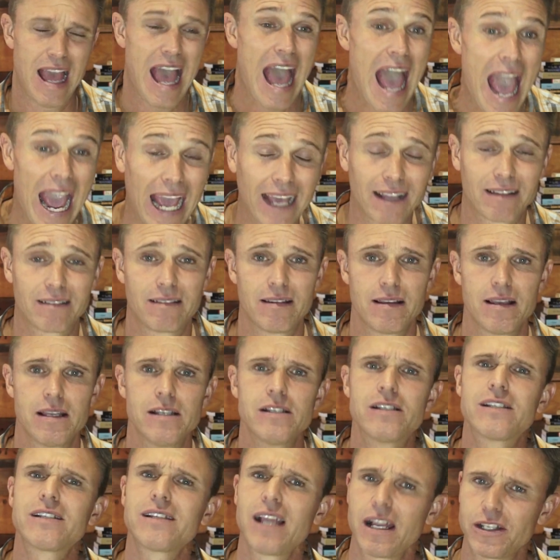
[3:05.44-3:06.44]
act
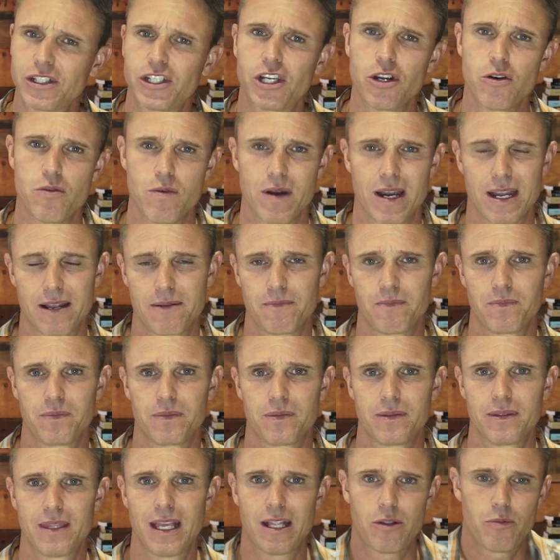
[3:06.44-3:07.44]
in such a way
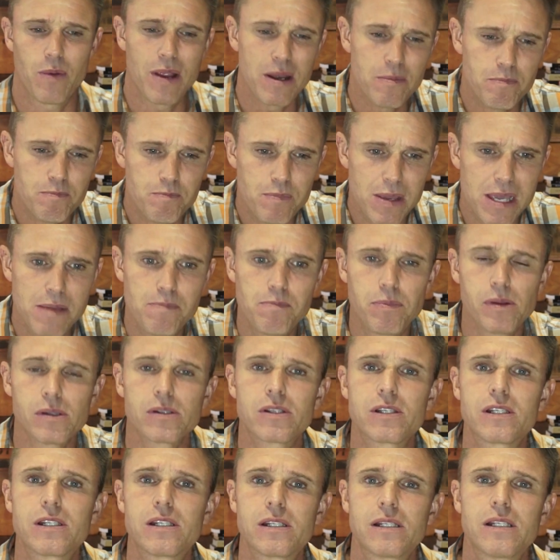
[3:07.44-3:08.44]
that when people
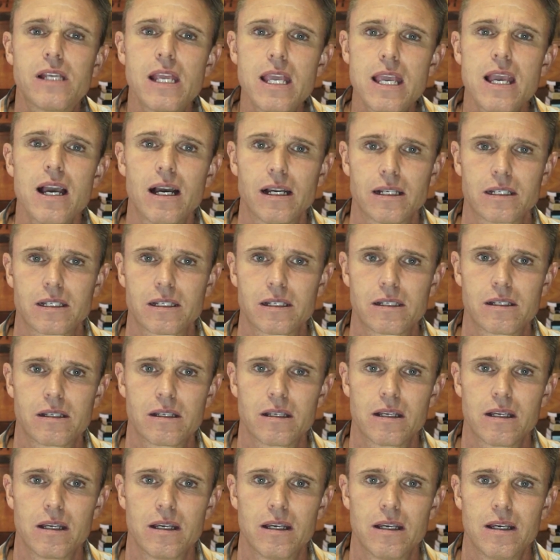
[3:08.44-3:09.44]
see
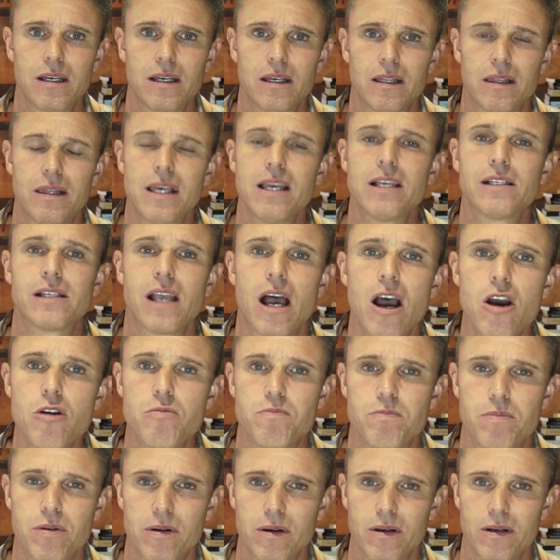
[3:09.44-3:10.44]
us, there's
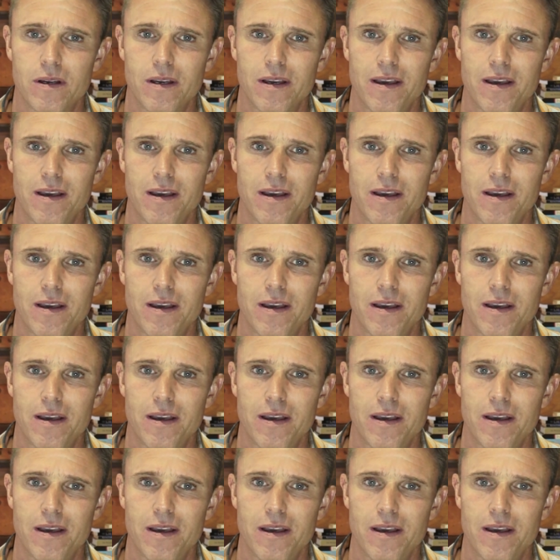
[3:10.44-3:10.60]
hope,